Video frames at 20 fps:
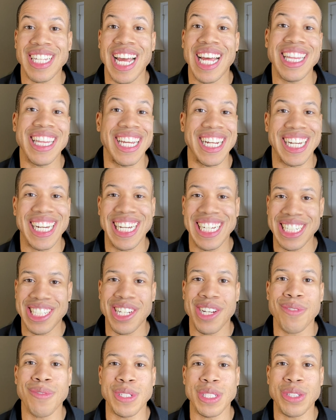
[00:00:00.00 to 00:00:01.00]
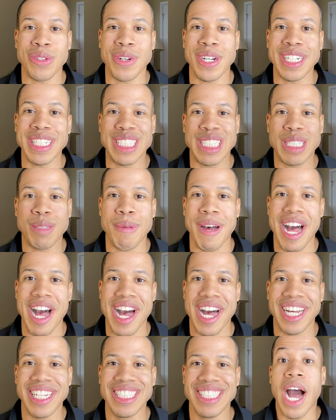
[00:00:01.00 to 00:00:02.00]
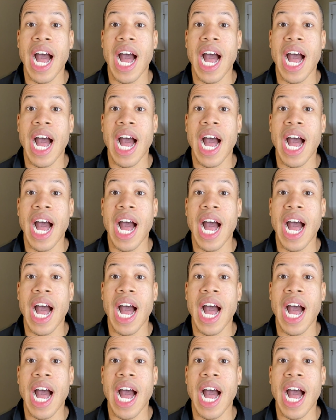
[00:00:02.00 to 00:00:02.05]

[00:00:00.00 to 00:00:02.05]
at La Quinta Resort and Spa.